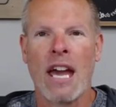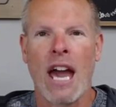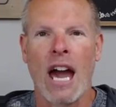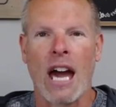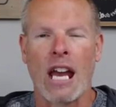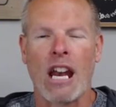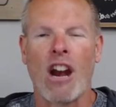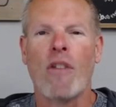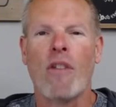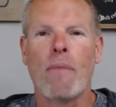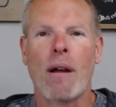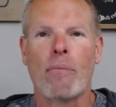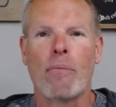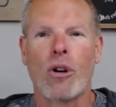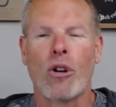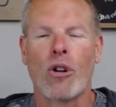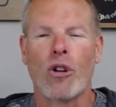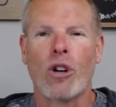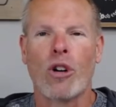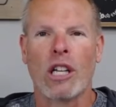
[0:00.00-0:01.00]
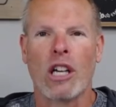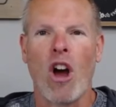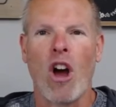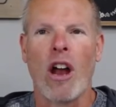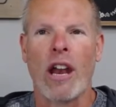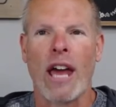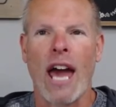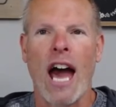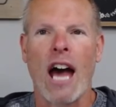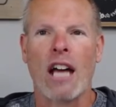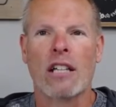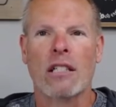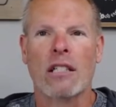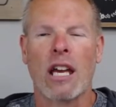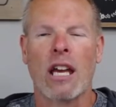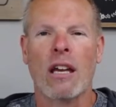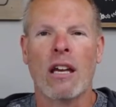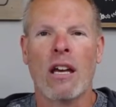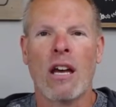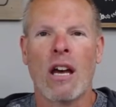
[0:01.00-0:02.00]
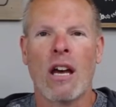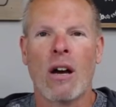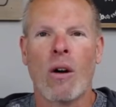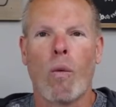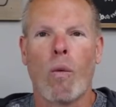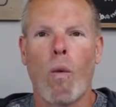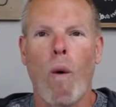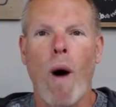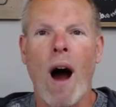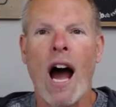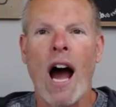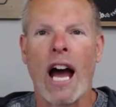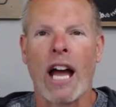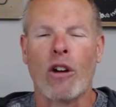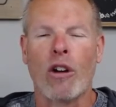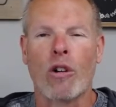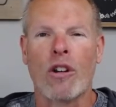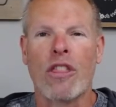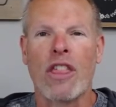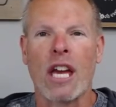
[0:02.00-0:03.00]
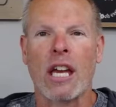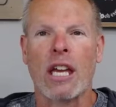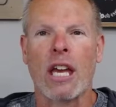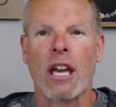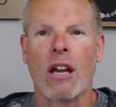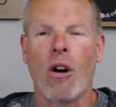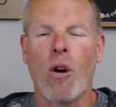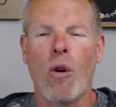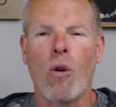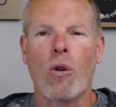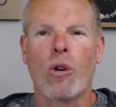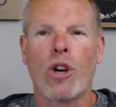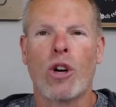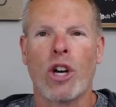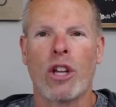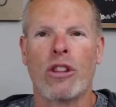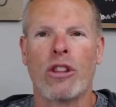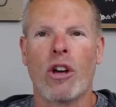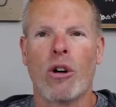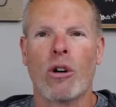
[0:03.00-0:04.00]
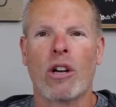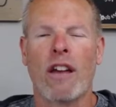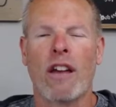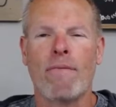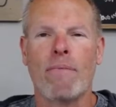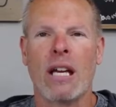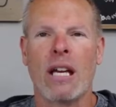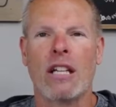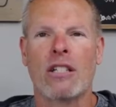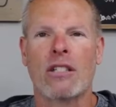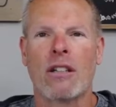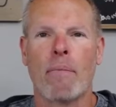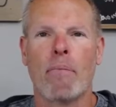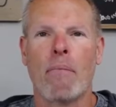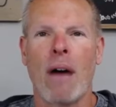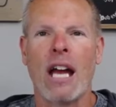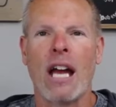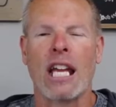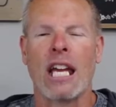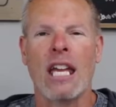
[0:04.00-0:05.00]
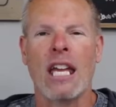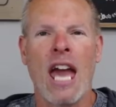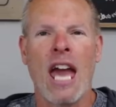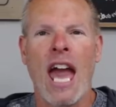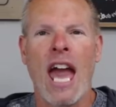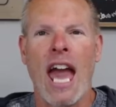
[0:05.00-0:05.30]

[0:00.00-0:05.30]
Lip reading: And I remember early on asking why, or thinking, oh good, they'll give me some money.